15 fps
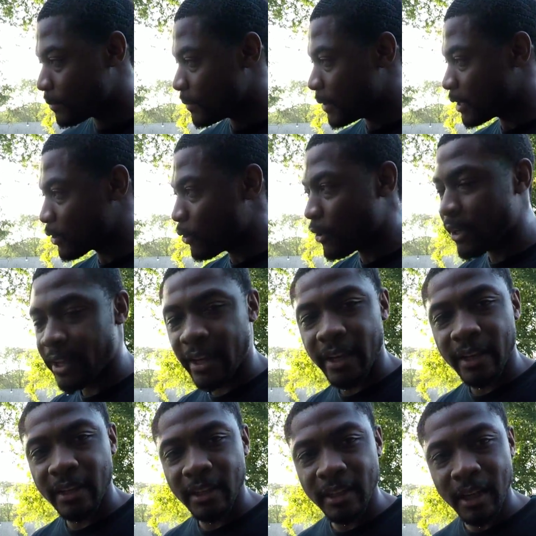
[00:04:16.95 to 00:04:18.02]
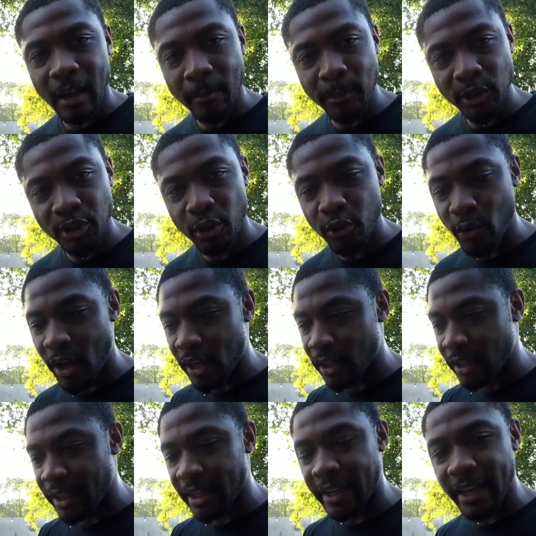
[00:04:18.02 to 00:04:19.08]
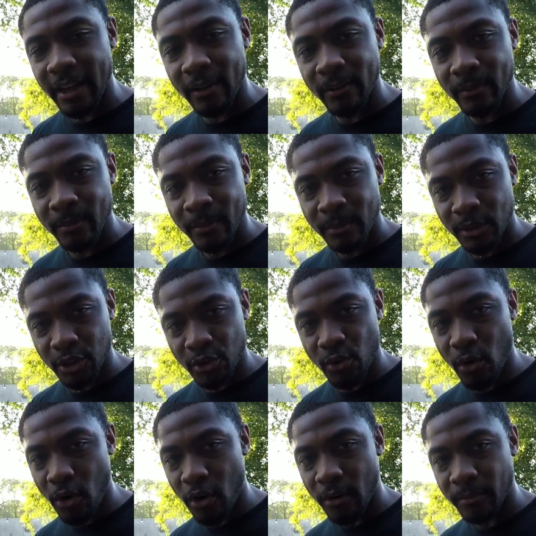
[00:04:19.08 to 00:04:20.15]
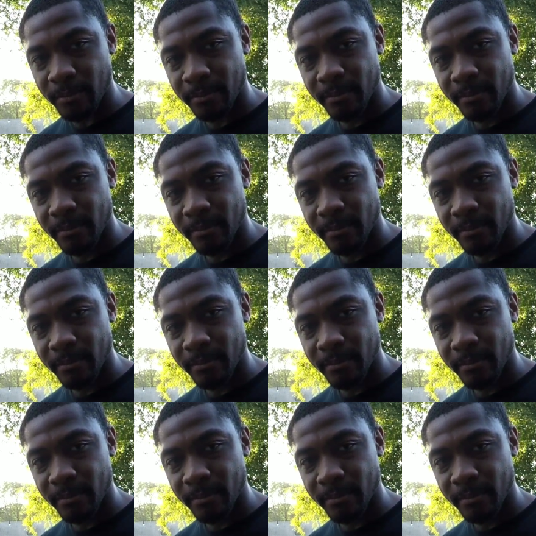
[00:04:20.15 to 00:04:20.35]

Let's go ahead and I'm gonna show you how to lay down the straw.